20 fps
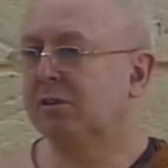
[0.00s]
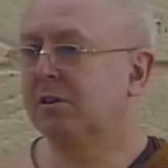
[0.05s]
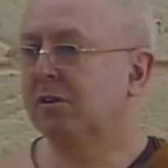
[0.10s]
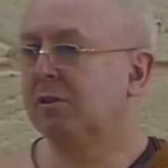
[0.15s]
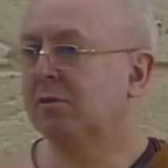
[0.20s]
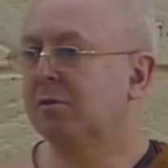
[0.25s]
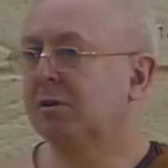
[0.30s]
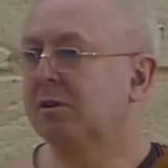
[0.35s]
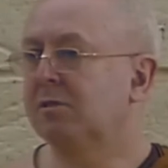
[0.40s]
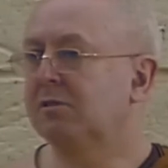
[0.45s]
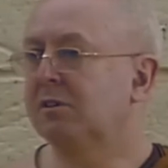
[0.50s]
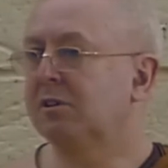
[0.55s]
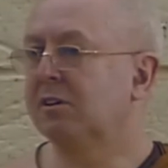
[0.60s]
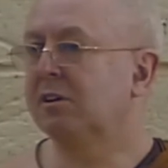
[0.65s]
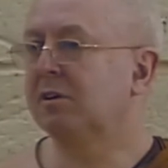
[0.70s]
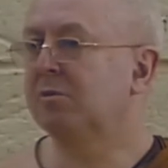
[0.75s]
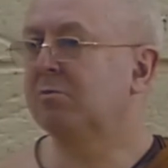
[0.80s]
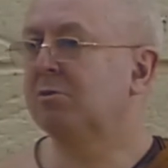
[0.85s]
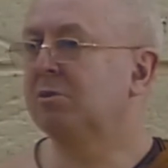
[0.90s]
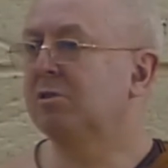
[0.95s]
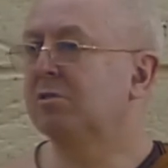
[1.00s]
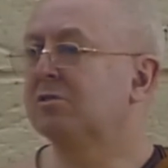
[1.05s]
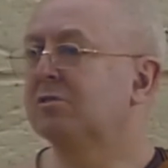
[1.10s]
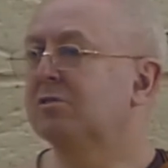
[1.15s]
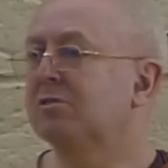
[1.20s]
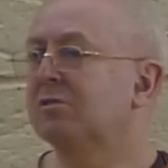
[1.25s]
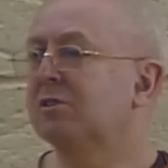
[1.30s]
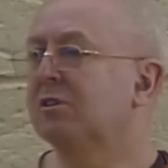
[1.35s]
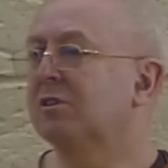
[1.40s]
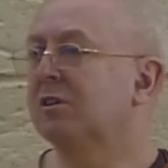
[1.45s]
otherwise they get more
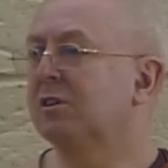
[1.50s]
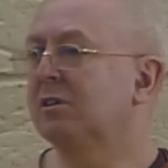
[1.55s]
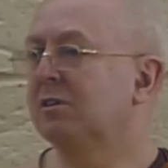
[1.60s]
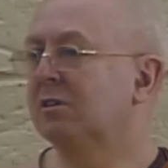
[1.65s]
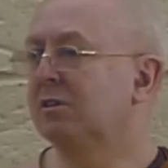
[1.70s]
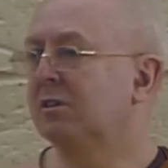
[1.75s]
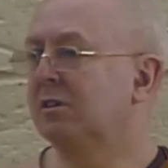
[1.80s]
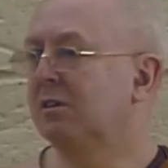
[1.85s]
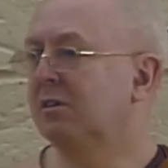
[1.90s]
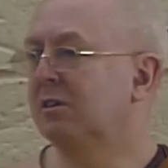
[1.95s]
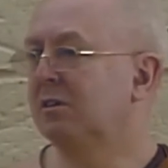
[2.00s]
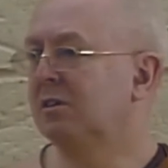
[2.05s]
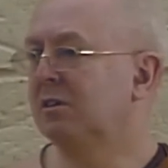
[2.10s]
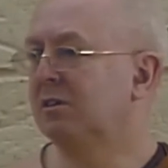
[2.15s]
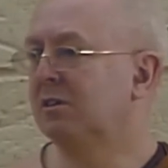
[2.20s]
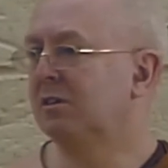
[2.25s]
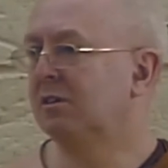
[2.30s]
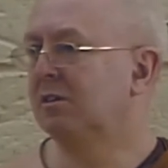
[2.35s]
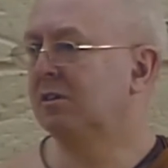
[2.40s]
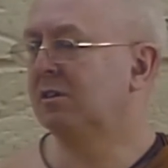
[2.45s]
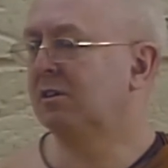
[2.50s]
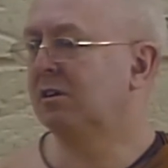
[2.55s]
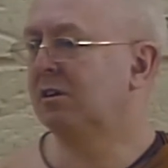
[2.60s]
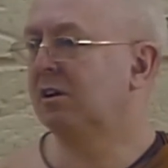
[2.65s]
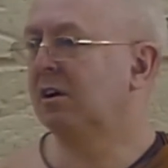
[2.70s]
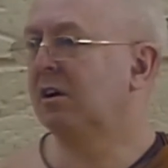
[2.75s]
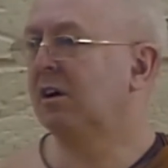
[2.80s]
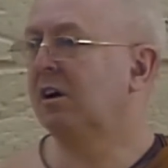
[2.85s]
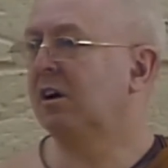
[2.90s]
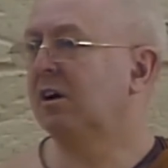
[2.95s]
solid and
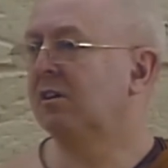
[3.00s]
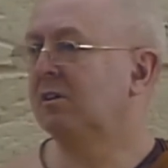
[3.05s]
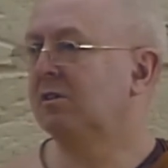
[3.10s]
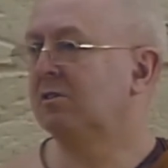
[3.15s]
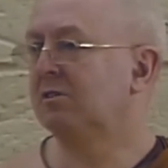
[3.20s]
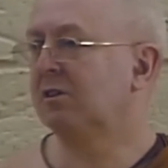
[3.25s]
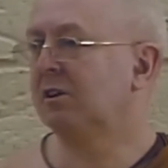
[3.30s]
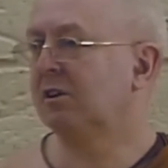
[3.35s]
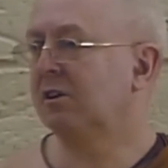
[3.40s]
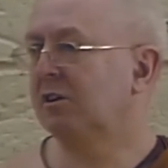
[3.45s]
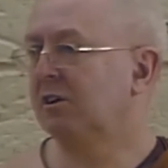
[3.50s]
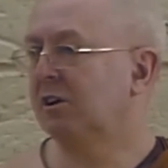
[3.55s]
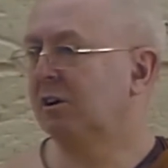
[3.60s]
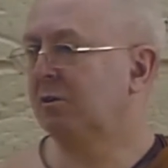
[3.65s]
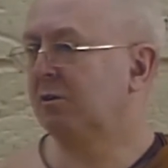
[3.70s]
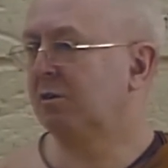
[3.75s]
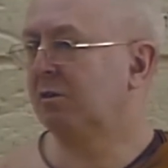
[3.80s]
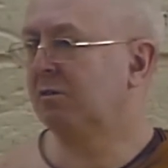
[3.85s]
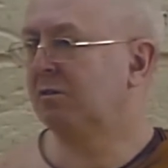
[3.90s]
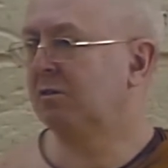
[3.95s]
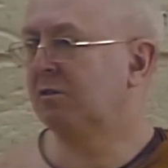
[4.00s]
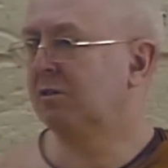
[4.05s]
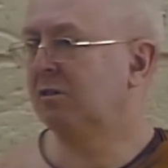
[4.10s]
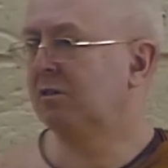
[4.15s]
harder to let go of.